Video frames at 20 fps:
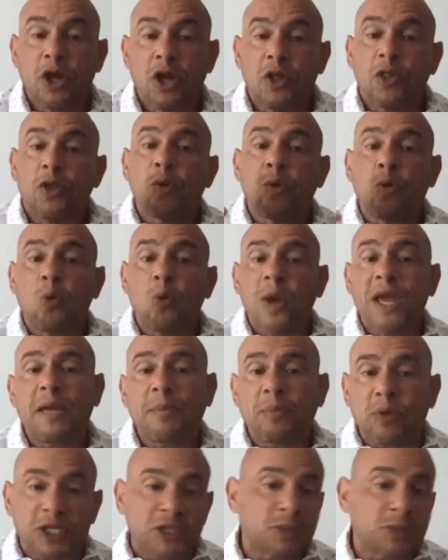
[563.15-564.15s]
The way
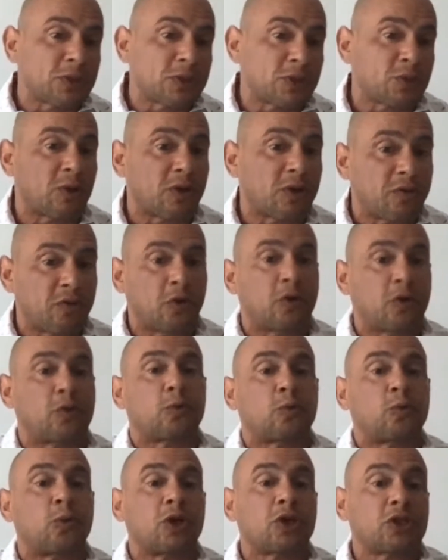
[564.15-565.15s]
price per square foot
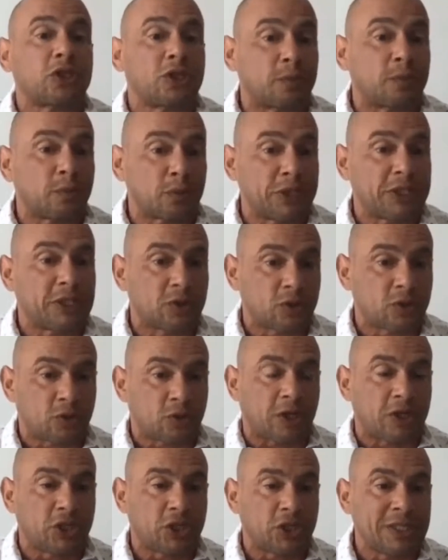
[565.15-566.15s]
works in
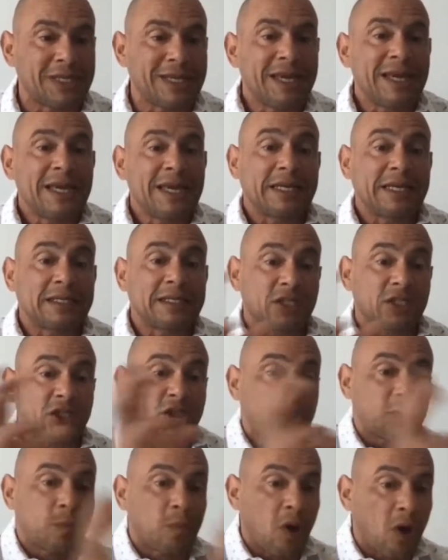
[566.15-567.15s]
pre-construction is the
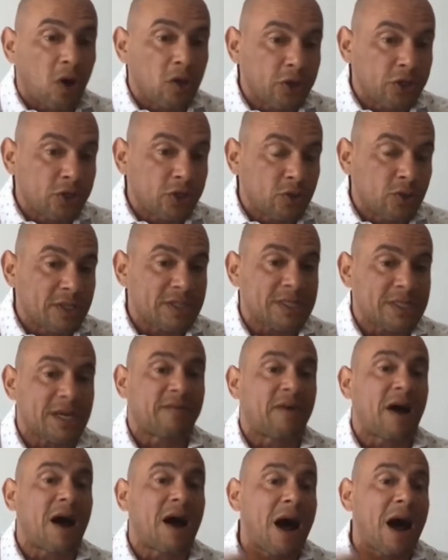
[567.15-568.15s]
smaller units have
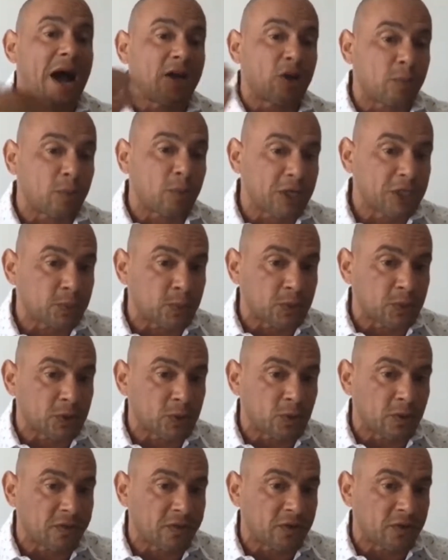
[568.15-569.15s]
a higher price per
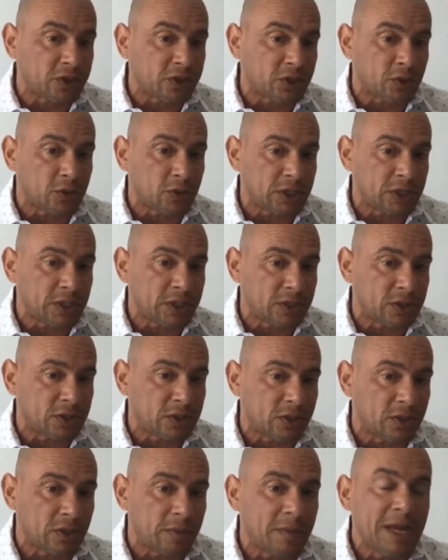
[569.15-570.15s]
square foot associated to
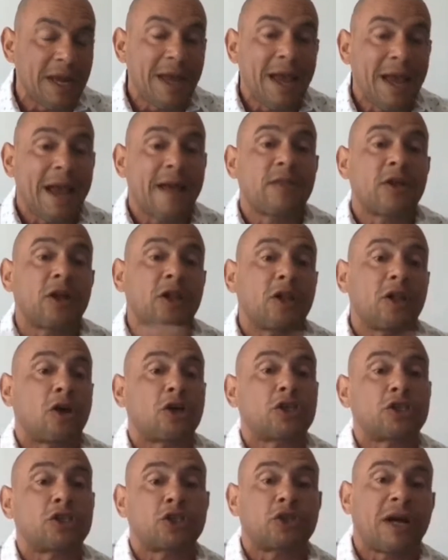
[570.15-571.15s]
them and the
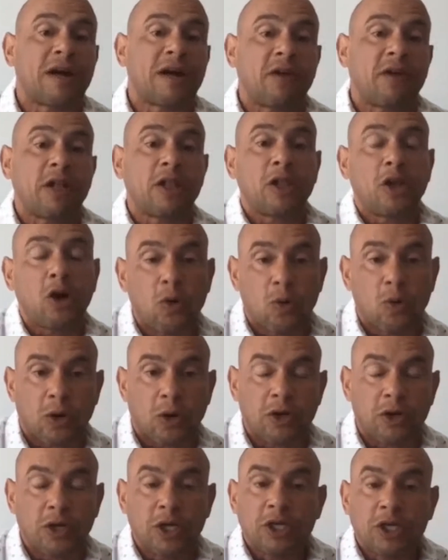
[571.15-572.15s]
larger have a
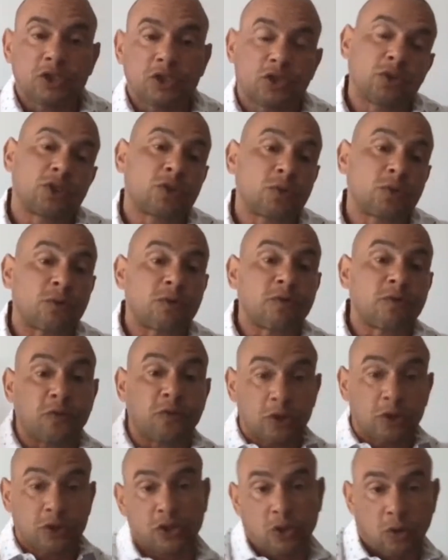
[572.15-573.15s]
lower. So it's a
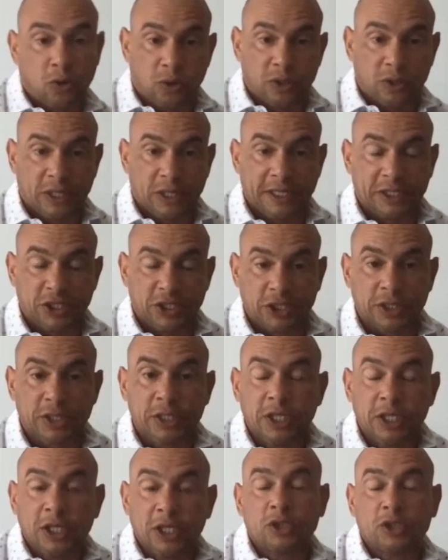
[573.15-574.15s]
reverse correlation.
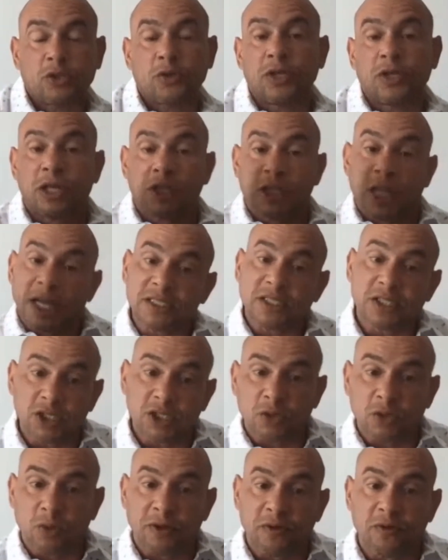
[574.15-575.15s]
So the less the
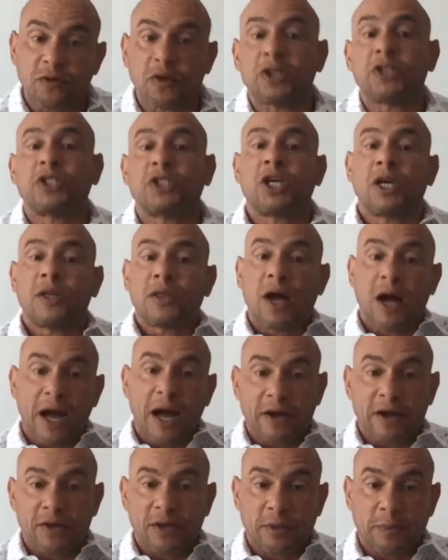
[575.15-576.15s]
square footage, the
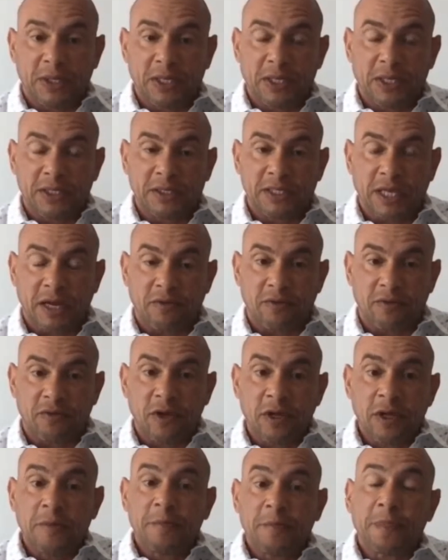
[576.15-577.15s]
higher the PSF.
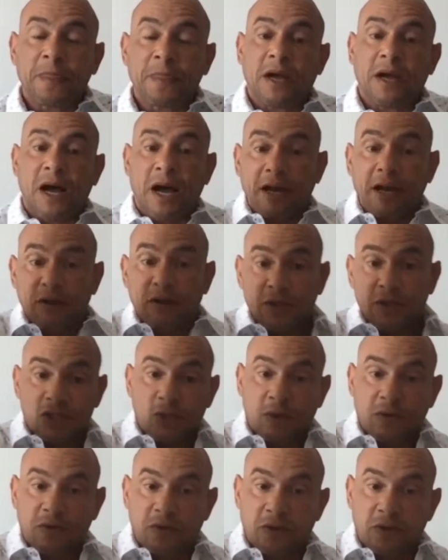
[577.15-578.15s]
The higher the
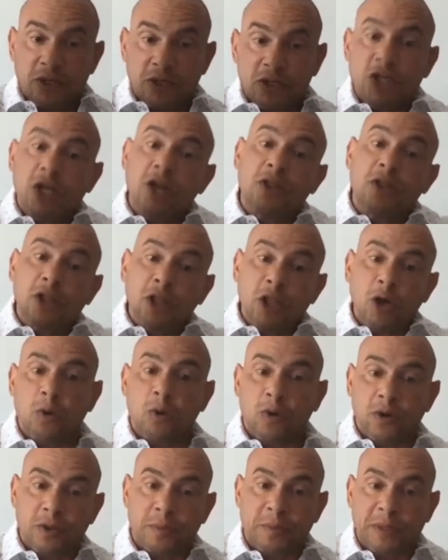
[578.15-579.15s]
square footage, the
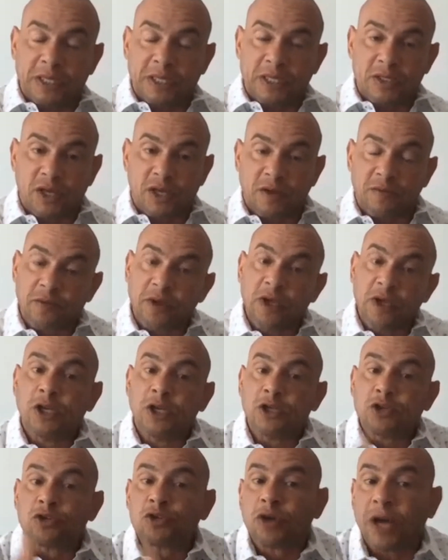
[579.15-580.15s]
lower the PSF.
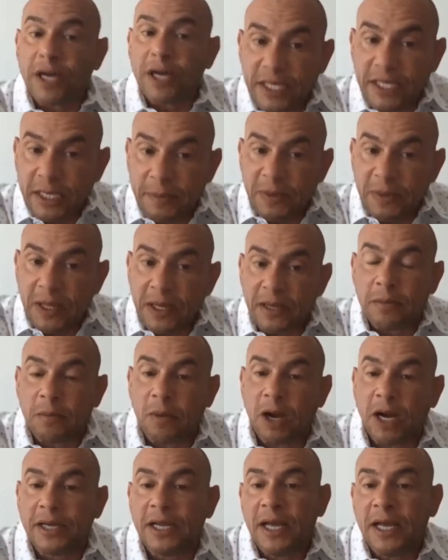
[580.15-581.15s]
So try to keep that in
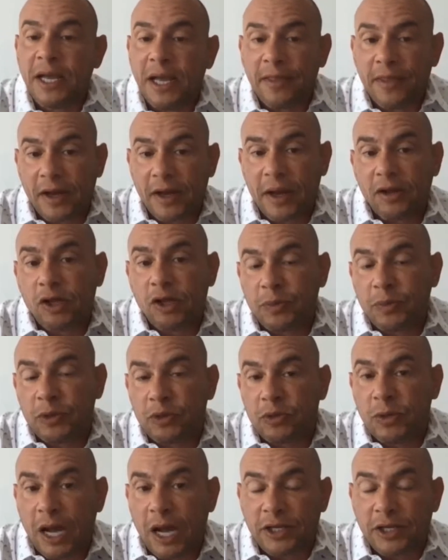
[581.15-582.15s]
mind, and that'll help you
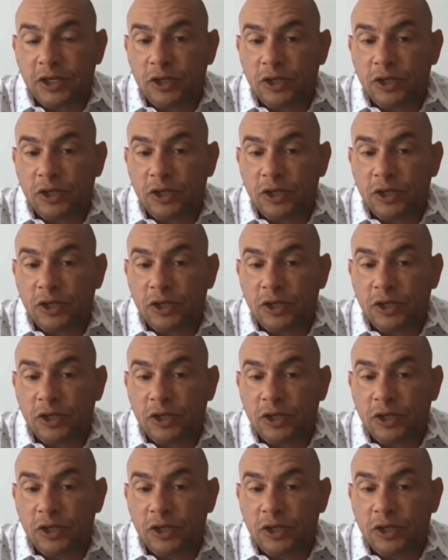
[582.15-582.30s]
guide you.